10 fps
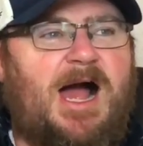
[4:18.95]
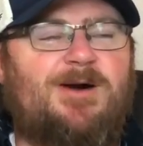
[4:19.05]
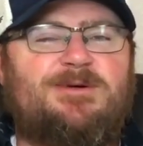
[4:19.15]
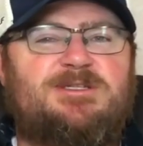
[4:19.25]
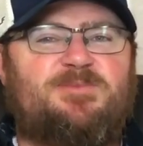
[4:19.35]
I
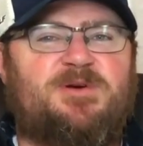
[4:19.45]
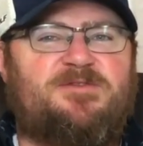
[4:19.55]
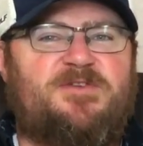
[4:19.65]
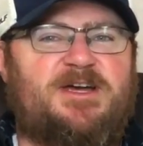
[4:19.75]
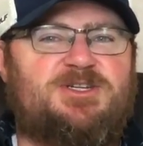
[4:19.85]
was a
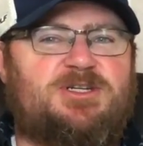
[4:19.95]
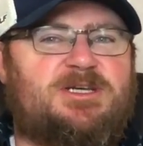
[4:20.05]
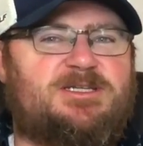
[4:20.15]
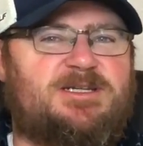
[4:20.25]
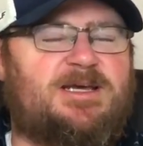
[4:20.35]

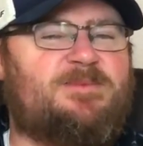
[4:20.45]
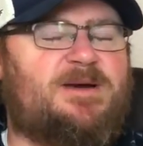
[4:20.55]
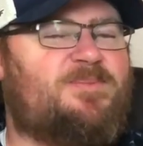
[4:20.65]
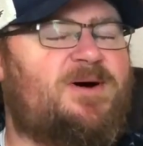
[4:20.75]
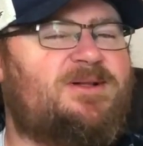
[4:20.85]
perfectionist, and my
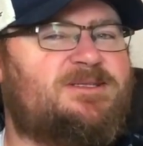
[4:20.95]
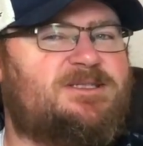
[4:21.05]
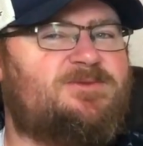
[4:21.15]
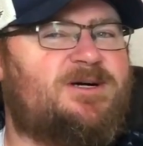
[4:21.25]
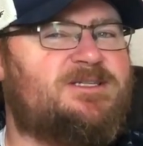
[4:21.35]

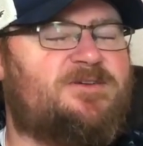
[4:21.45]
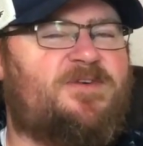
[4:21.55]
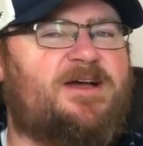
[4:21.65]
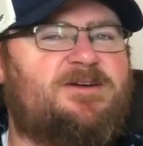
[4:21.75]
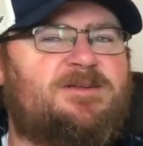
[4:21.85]
policy was if
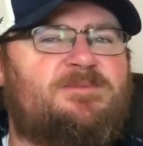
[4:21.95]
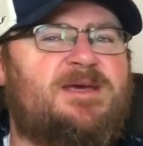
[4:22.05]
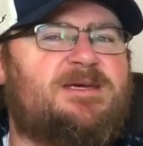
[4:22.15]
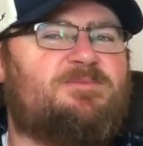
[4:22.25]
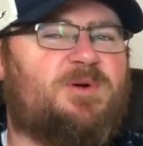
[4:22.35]
I couldn't
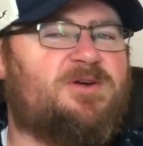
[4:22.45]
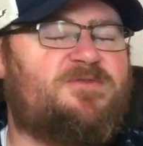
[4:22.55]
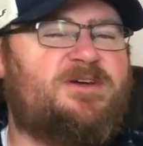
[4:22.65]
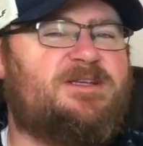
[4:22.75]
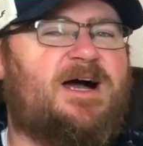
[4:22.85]
make it
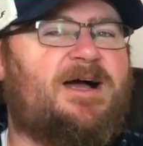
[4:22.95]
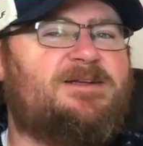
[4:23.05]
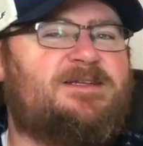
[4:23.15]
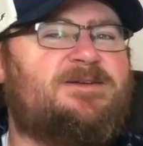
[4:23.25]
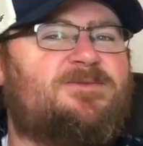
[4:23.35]
perfect, I
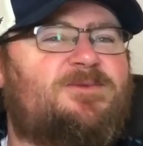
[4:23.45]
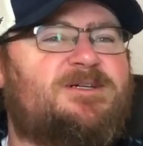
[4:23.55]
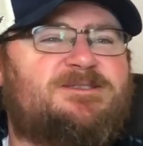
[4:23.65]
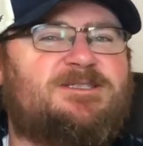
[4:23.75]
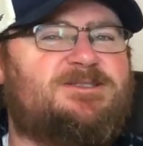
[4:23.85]
didn't
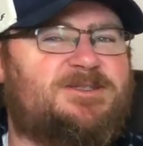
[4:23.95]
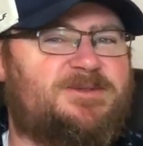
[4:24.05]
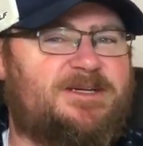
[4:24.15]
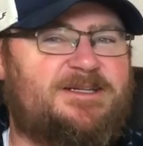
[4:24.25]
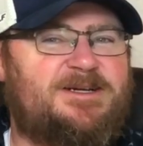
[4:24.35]
want to do
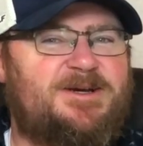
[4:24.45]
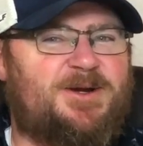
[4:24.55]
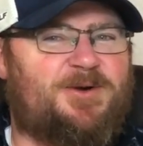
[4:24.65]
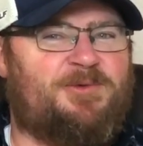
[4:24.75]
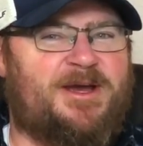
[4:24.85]
it,
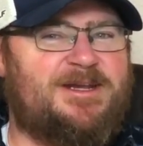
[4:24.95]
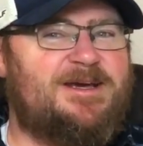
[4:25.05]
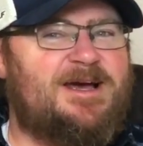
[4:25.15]
right?